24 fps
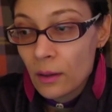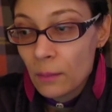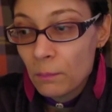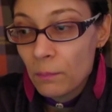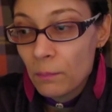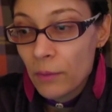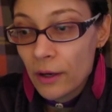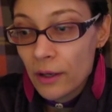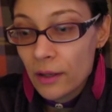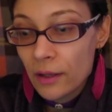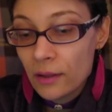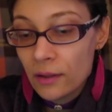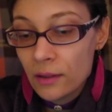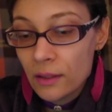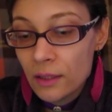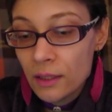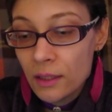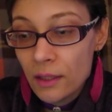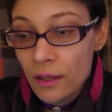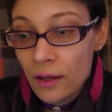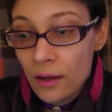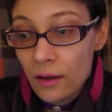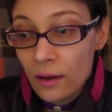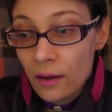But
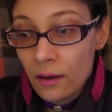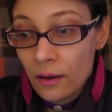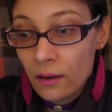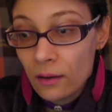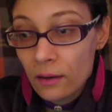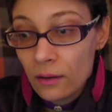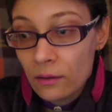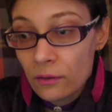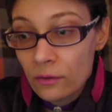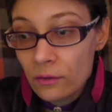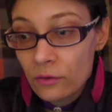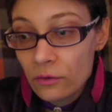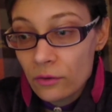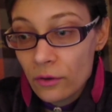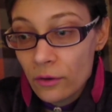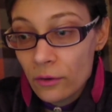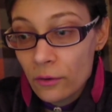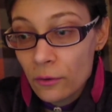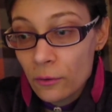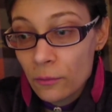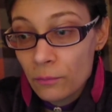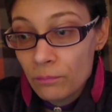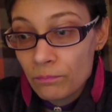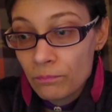yeah,
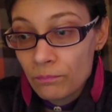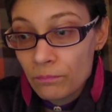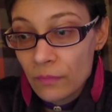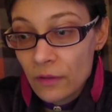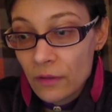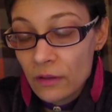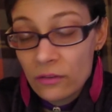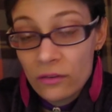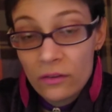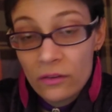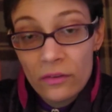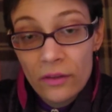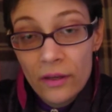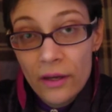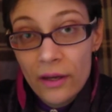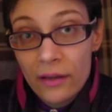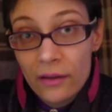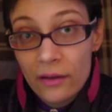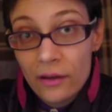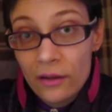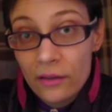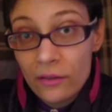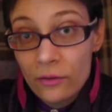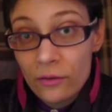so since I got
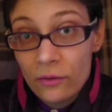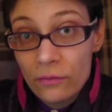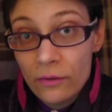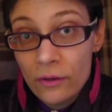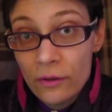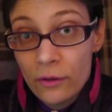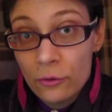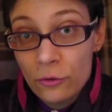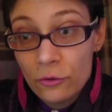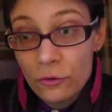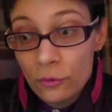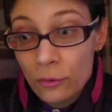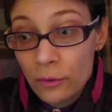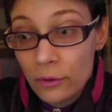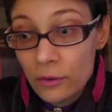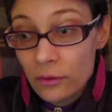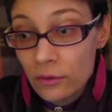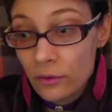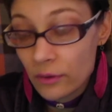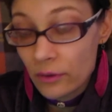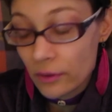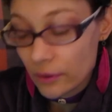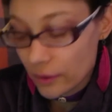to cut this video short,